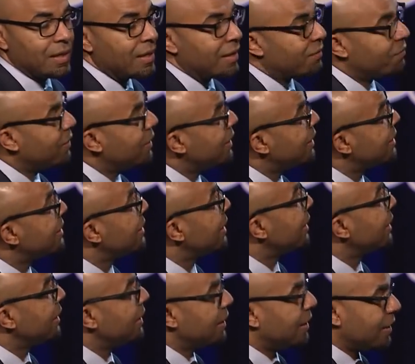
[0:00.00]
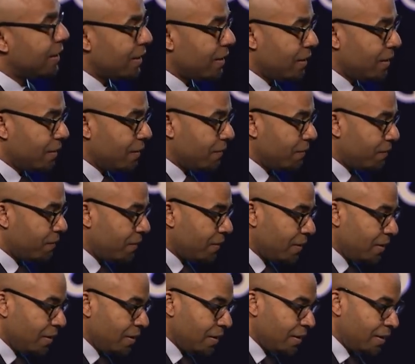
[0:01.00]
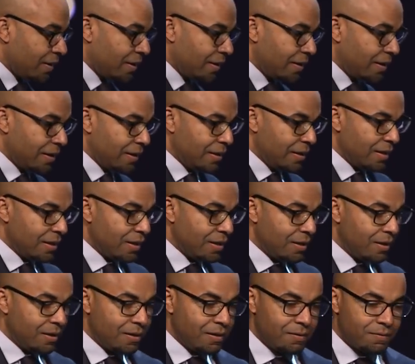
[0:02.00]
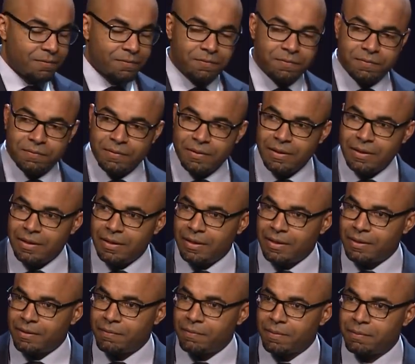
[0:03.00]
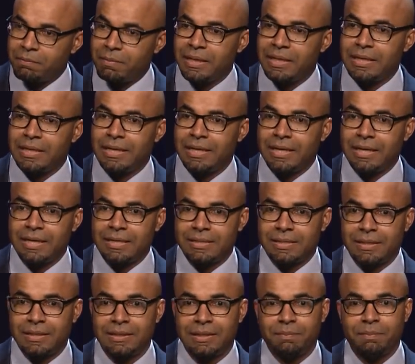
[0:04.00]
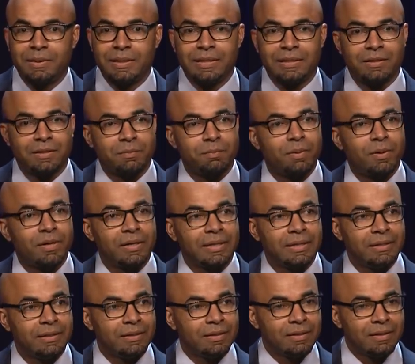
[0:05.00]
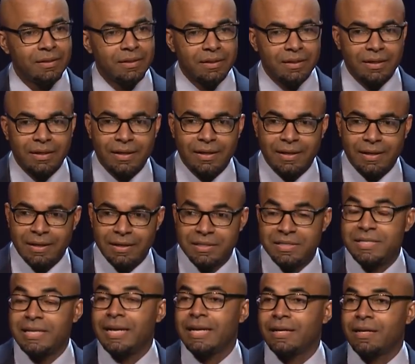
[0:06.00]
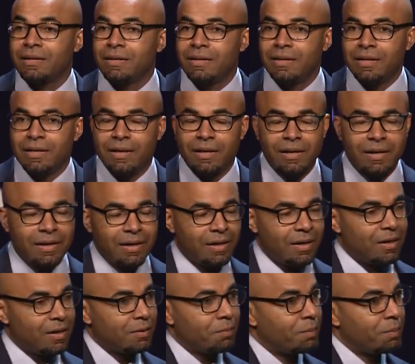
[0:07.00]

Really this idea of the media as an independent third-party check on